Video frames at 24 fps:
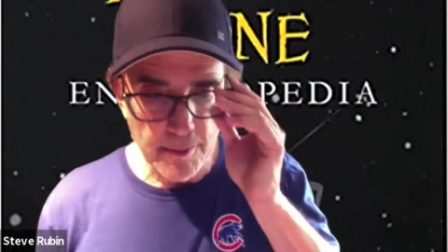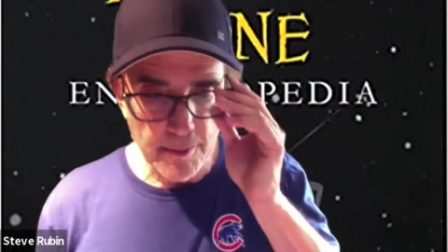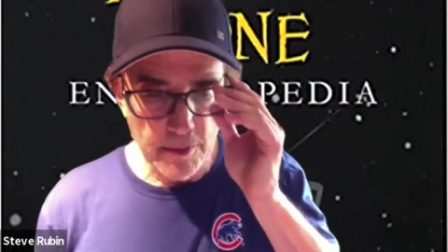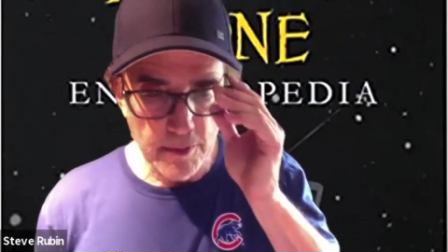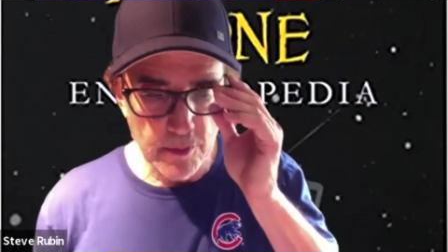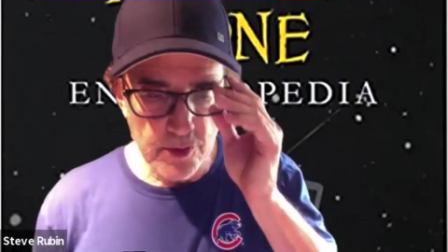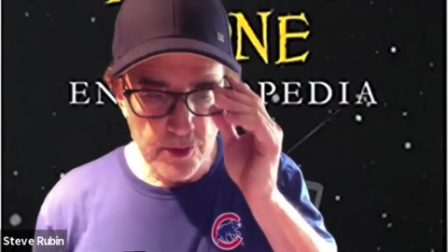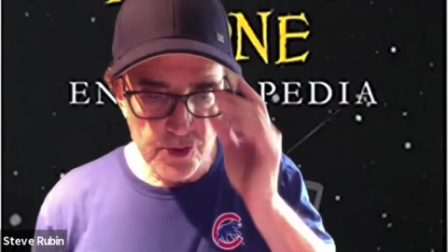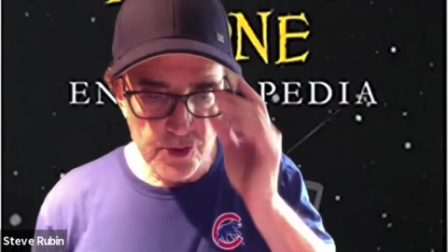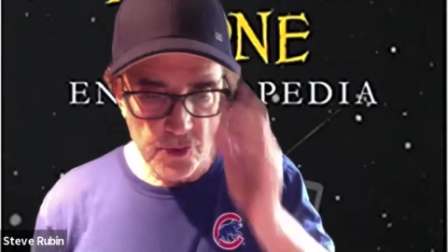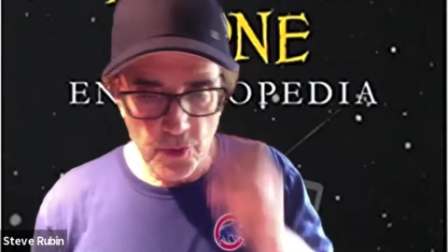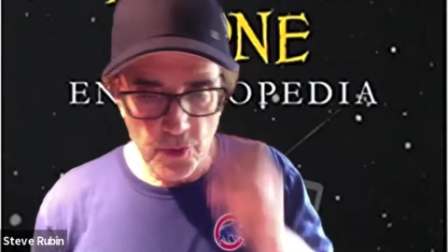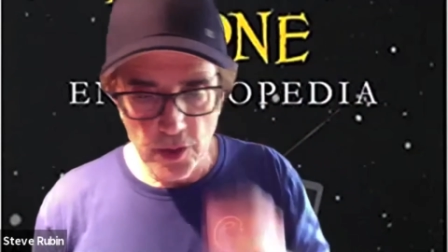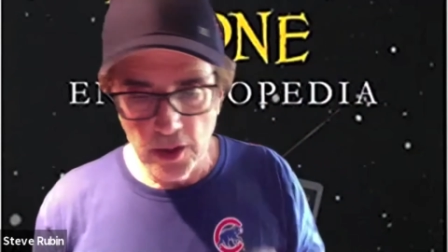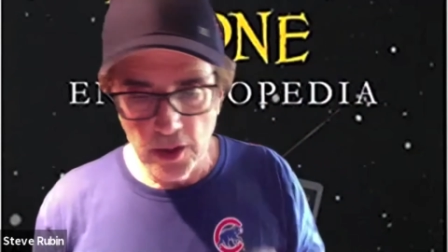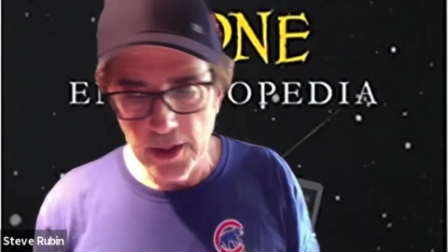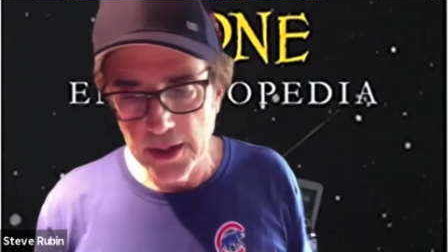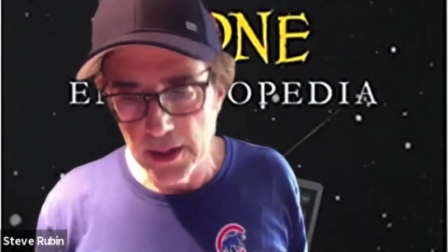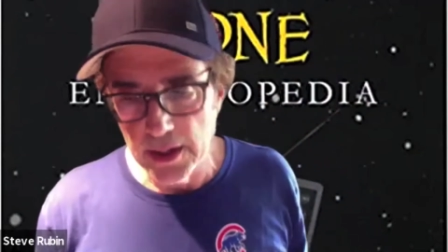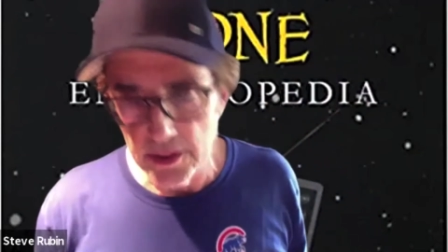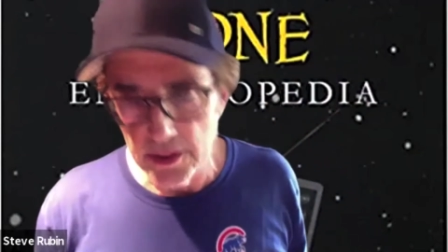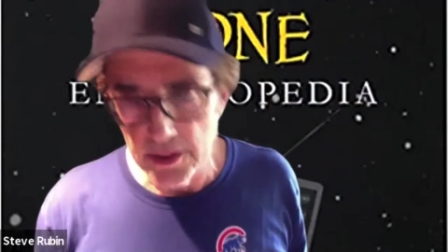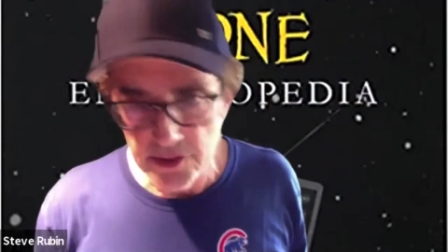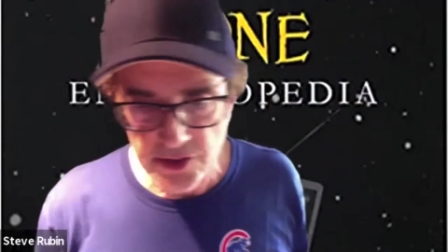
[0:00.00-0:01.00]
it was really
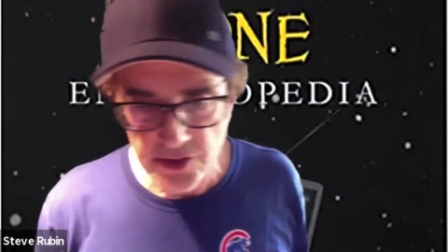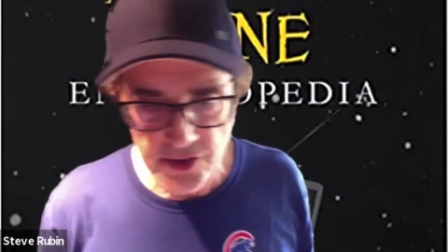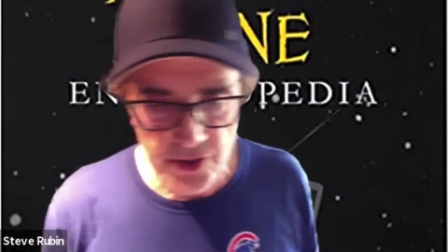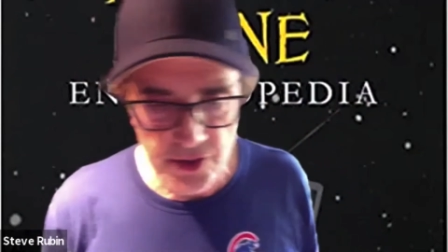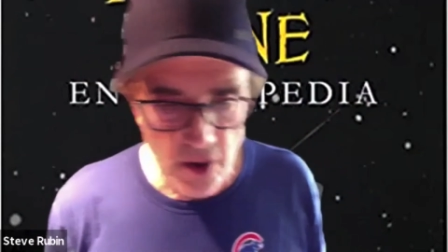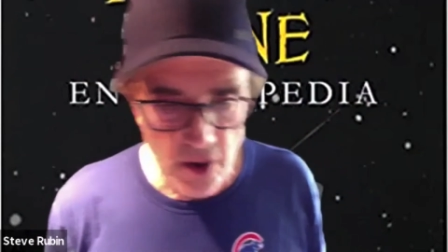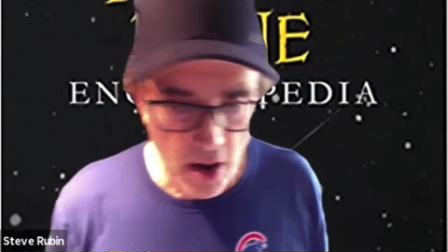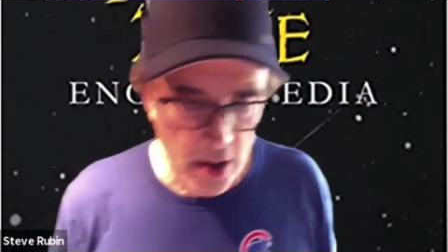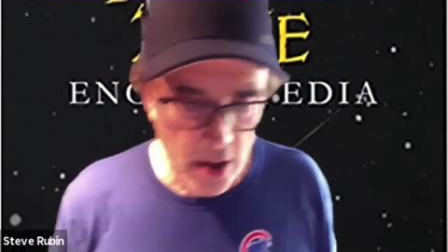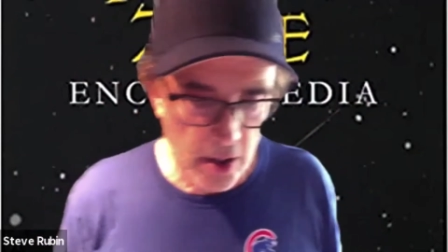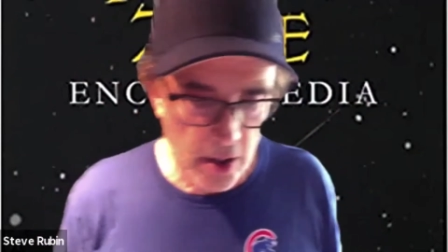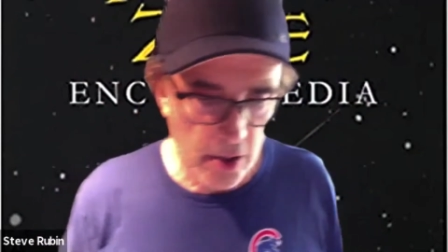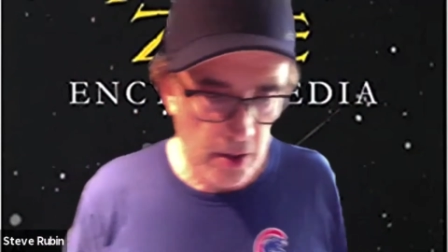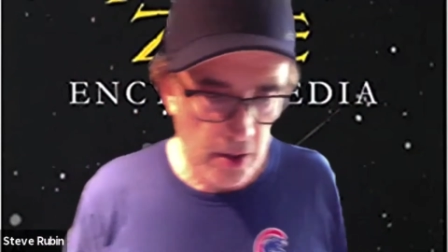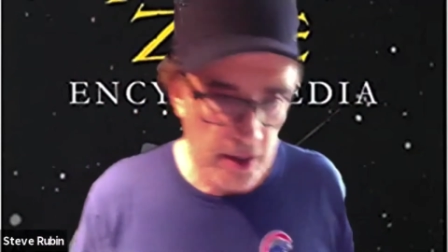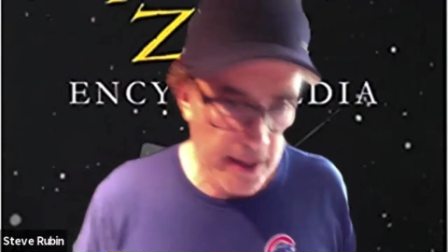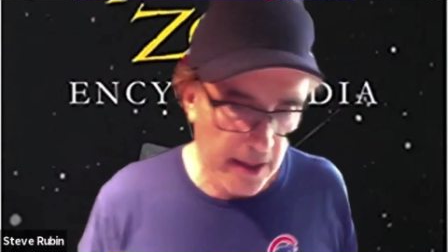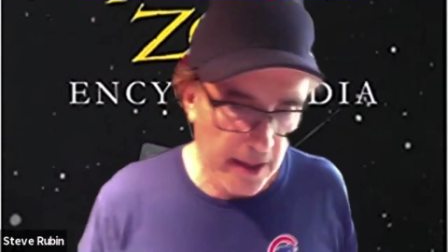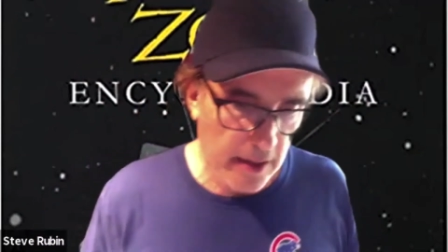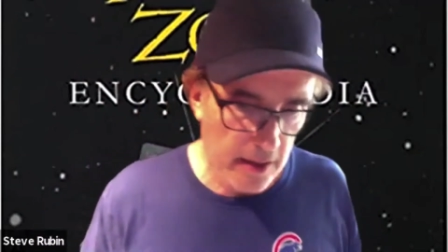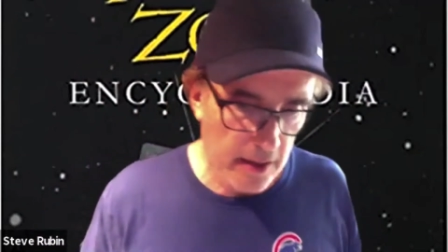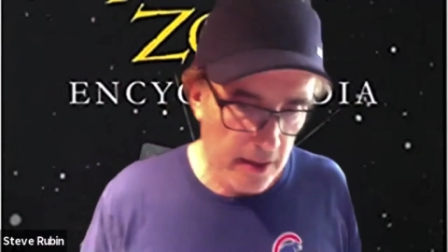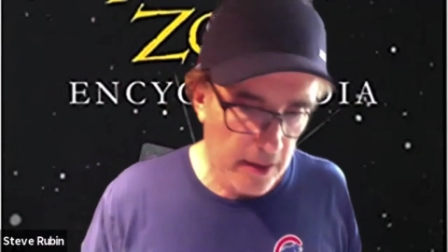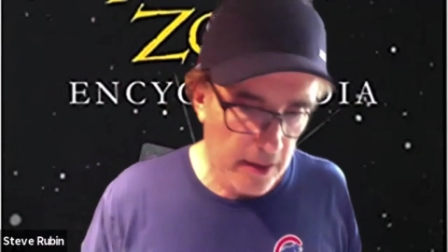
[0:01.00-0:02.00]
a
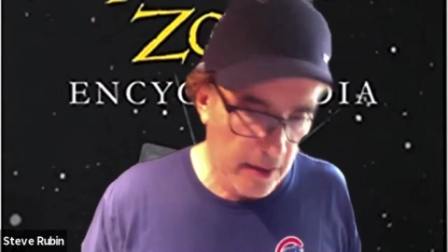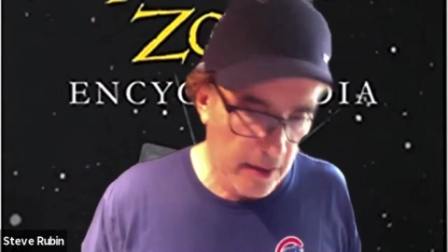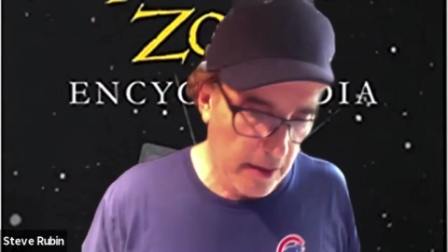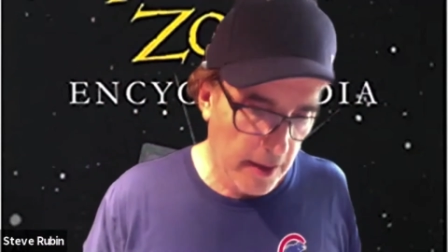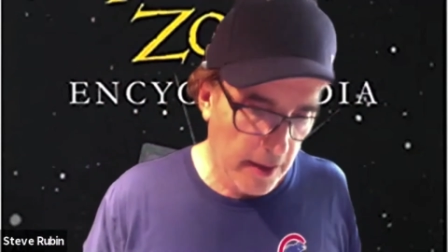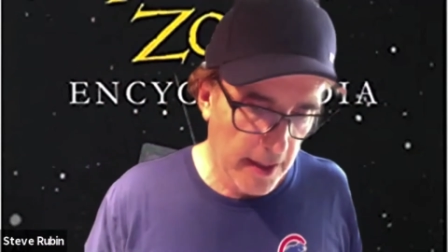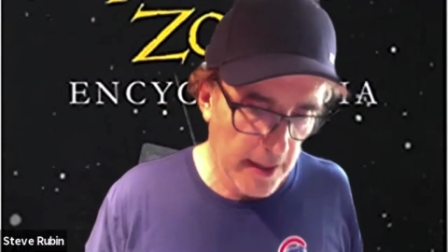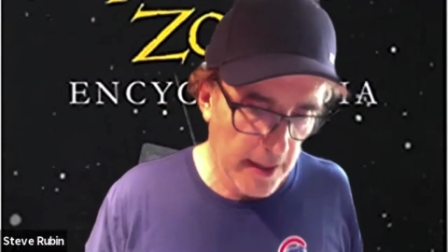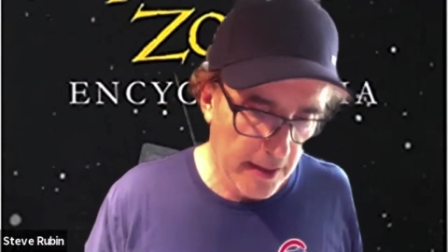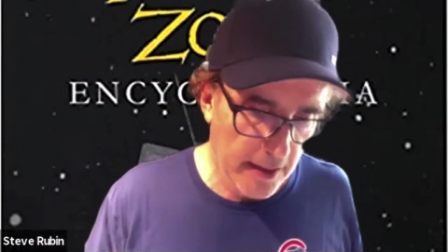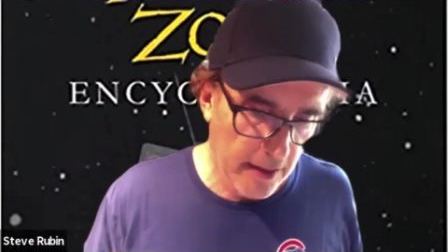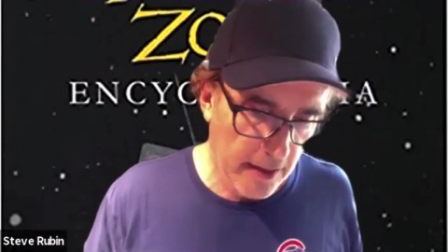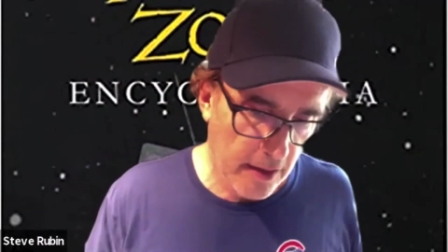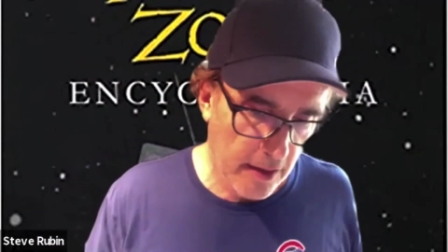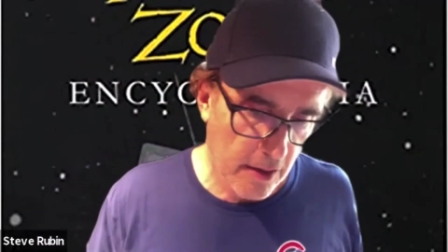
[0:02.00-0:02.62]
startlingly